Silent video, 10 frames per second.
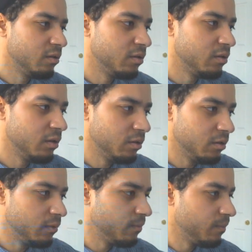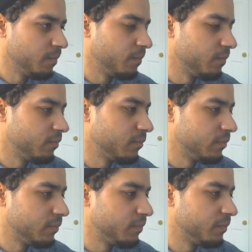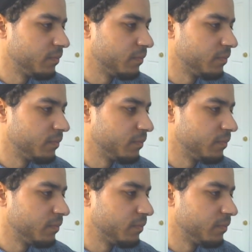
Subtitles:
(silence)